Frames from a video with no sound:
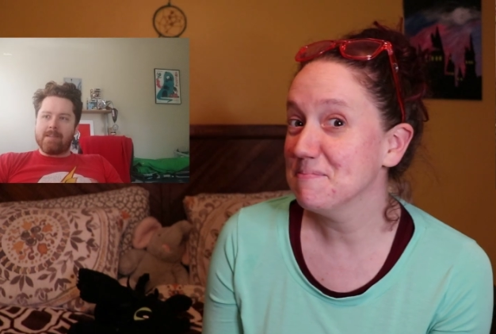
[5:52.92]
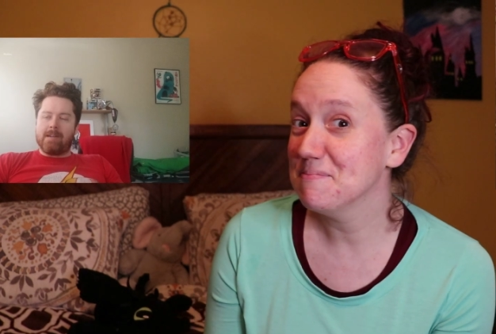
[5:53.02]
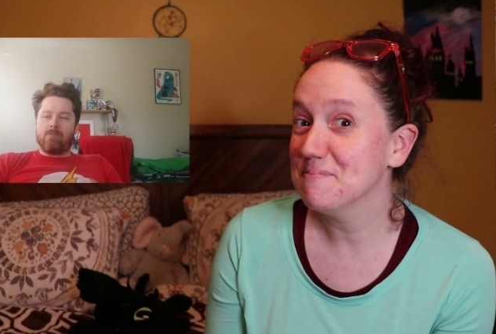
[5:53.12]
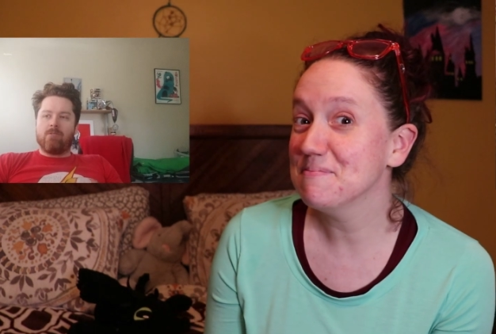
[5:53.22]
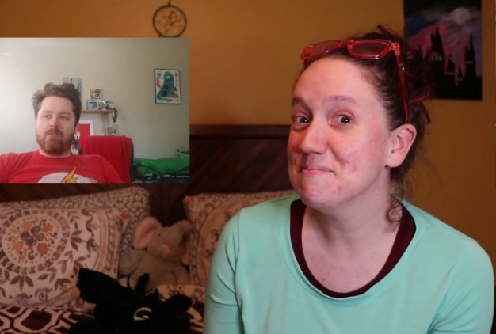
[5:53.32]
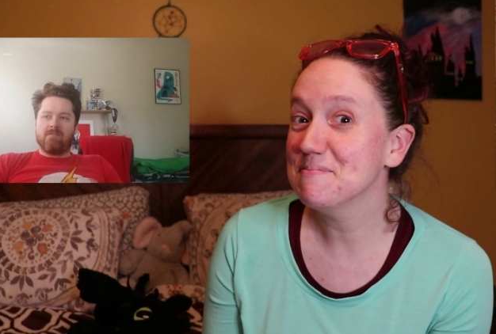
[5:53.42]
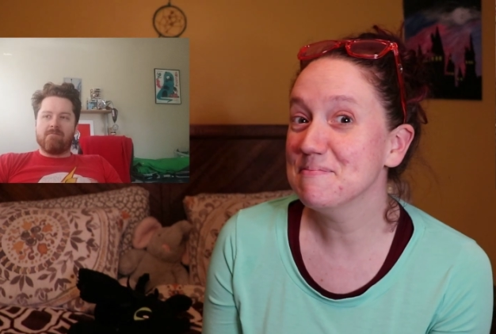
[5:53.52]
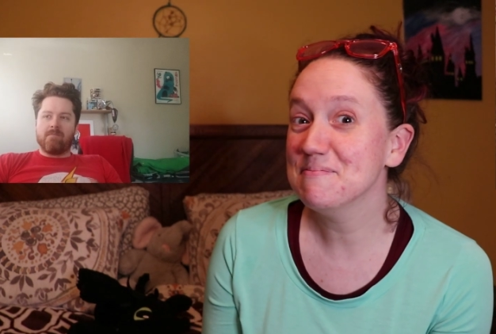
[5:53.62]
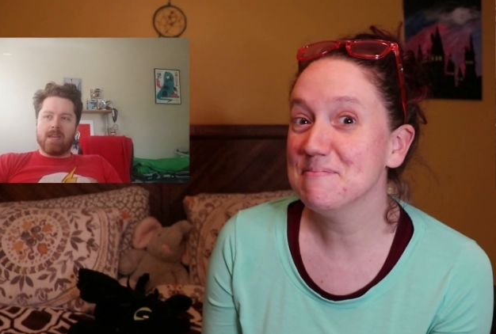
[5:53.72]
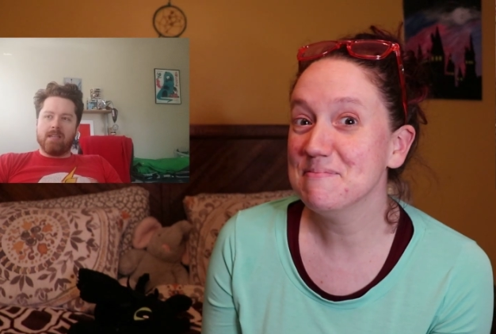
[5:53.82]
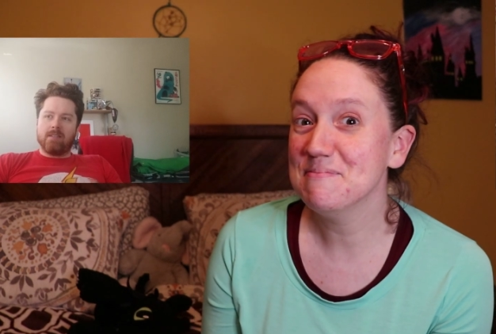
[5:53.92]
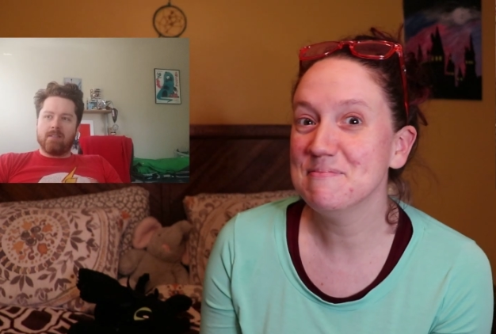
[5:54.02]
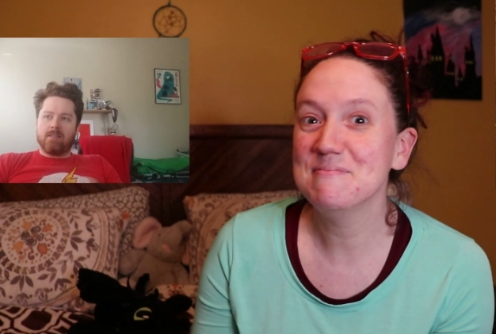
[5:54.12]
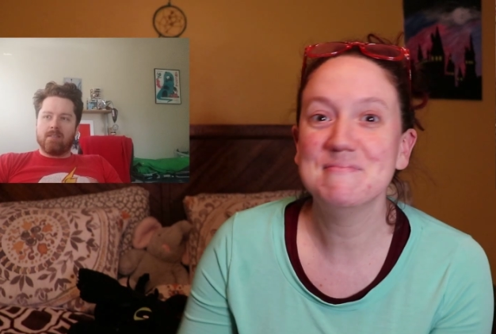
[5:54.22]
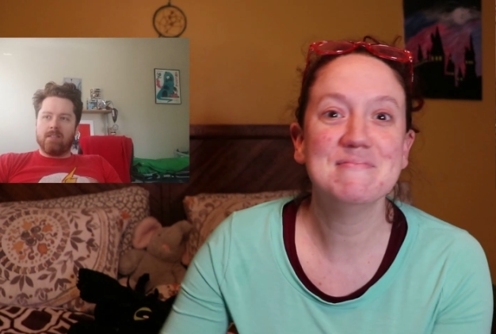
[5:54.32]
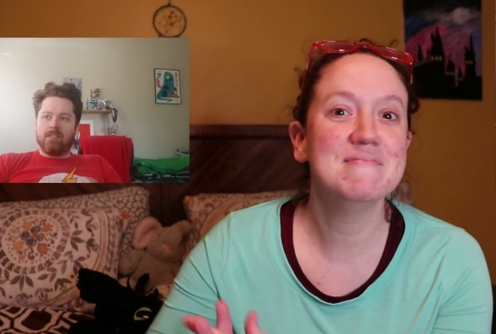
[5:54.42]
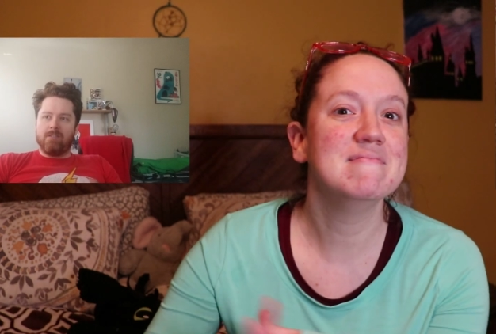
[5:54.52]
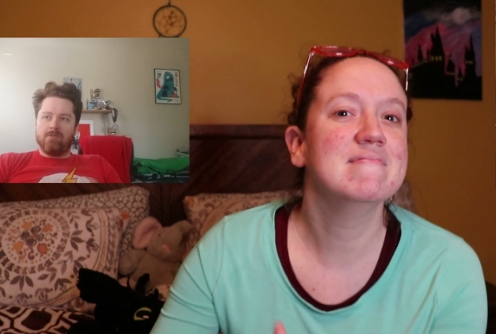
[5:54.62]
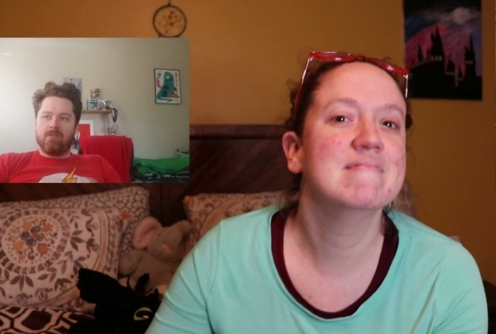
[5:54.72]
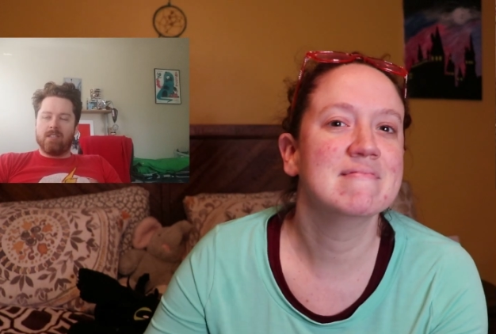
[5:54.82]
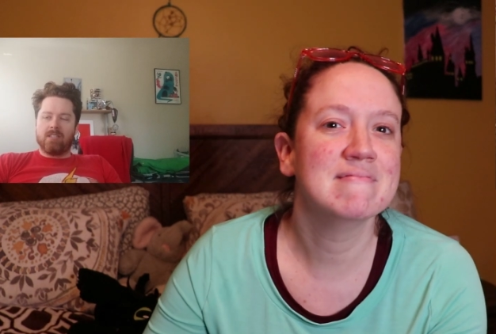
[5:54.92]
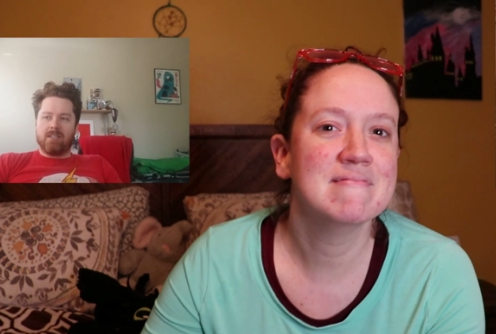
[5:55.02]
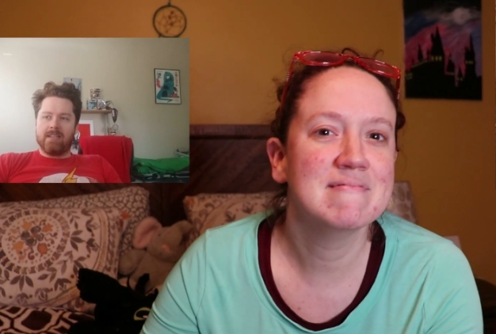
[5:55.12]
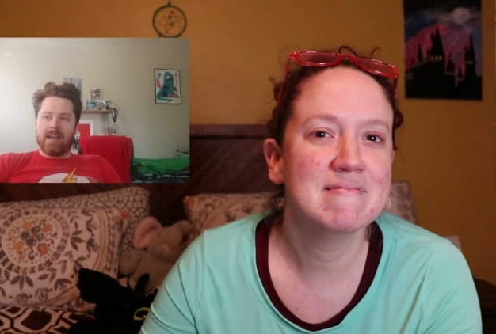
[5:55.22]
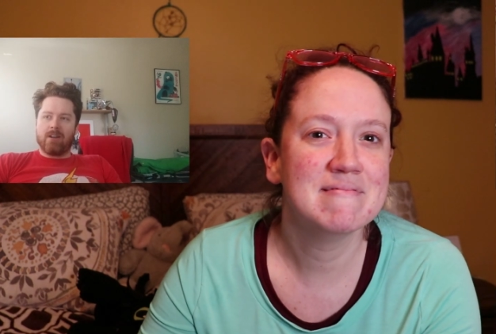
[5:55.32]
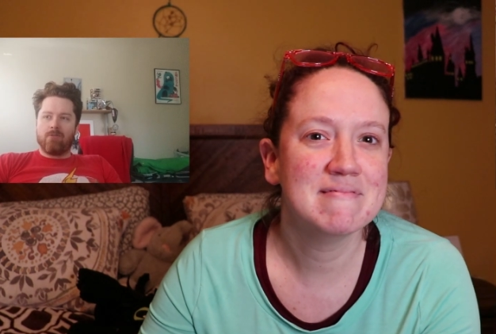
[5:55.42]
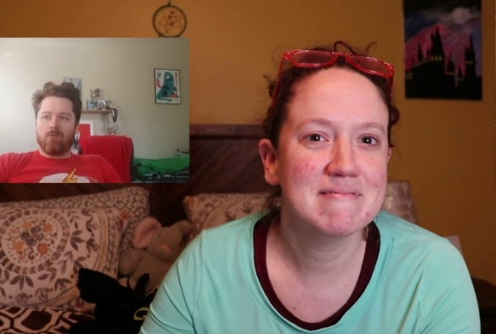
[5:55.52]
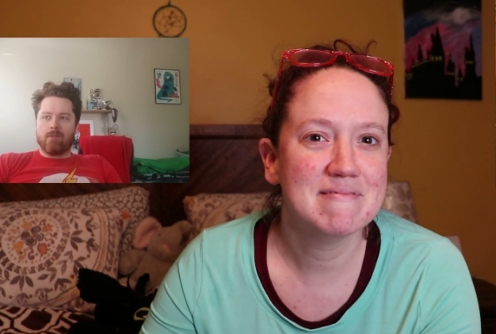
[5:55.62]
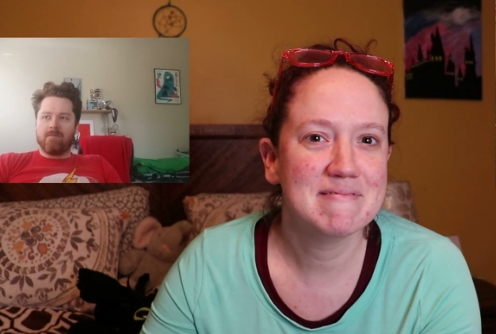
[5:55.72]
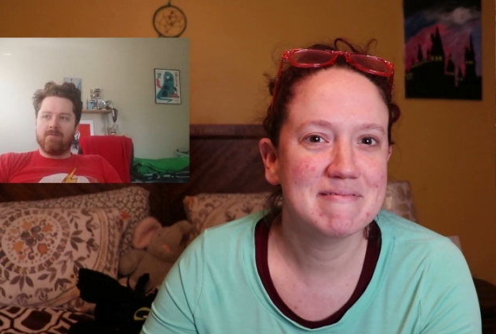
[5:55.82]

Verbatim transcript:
Speaker 1: I wonder if mate is used as a noun or a